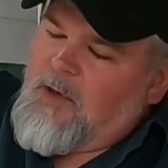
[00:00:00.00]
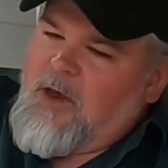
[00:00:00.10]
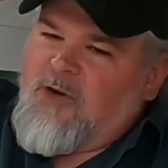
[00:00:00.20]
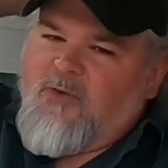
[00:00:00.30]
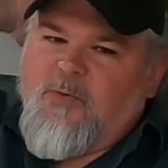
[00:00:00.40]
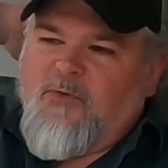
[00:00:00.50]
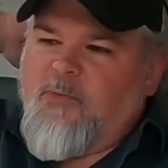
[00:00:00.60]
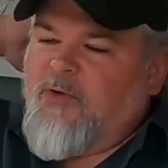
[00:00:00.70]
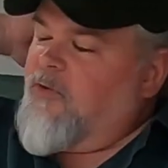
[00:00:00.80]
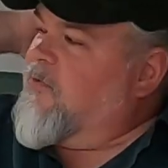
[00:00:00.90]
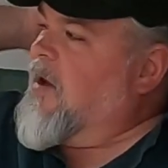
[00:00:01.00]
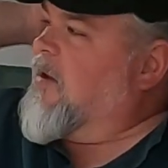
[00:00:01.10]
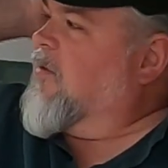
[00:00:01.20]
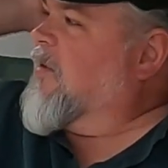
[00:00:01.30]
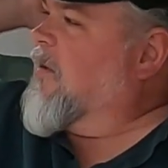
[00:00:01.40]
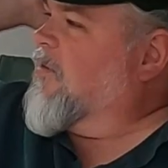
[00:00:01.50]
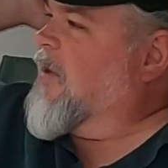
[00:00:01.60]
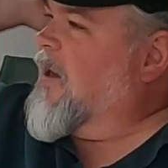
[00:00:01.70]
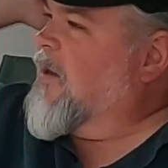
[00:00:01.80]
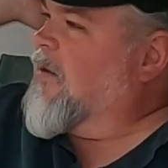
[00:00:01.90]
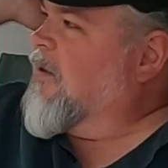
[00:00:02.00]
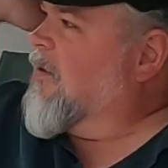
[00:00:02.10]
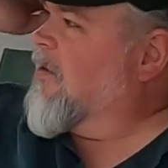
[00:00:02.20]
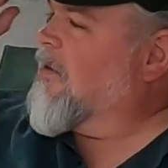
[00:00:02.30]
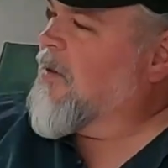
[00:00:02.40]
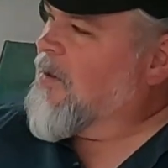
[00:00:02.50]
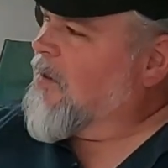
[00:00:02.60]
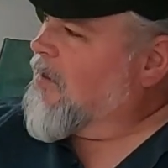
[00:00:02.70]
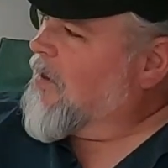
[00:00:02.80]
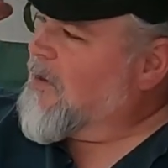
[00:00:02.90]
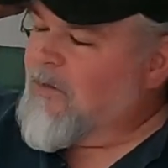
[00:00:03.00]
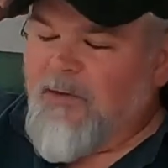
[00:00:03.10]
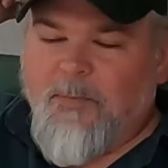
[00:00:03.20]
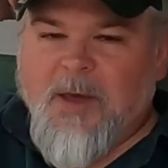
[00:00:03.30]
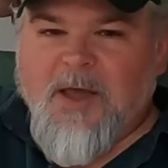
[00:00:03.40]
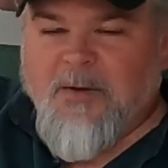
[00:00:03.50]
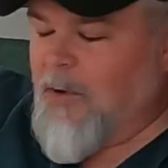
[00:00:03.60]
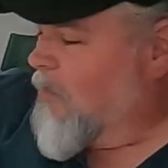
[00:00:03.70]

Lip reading: I just moved Mr. Ficus outside. He's the bane of my